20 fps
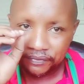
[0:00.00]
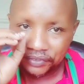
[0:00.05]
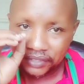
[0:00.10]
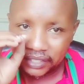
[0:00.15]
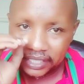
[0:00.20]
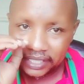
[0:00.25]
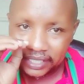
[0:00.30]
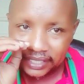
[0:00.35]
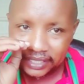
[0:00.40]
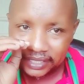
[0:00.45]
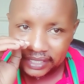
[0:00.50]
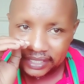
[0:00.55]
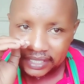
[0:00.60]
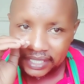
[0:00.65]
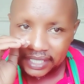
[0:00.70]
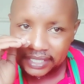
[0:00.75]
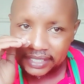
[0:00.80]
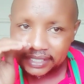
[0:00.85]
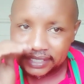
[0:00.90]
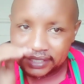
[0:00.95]
in
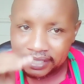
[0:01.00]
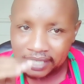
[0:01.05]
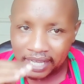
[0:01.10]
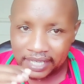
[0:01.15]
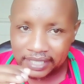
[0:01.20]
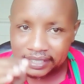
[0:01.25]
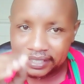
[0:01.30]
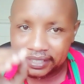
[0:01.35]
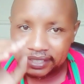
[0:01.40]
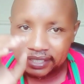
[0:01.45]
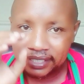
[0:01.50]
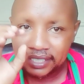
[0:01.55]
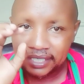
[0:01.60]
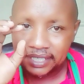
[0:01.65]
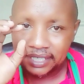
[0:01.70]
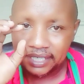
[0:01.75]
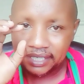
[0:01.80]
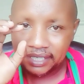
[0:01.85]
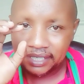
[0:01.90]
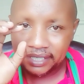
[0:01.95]
such
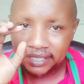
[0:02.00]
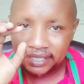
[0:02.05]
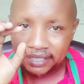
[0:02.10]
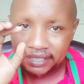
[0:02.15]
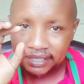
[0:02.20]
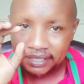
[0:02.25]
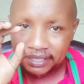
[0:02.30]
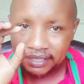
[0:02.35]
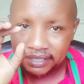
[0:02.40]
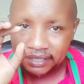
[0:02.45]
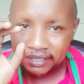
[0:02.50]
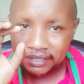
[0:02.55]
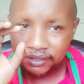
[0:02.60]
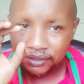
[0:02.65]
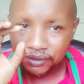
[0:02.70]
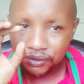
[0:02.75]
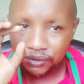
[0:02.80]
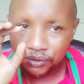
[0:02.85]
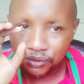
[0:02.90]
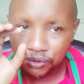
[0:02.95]

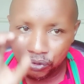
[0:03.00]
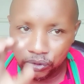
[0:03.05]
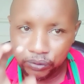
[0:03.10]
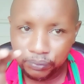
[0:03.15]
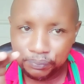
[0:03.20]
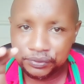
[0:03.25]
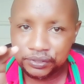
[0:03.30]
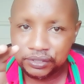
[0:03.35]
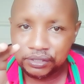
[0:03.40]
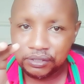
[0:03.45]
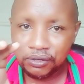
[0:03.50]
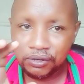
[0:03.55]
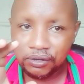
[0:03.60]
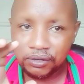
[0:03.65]
groups,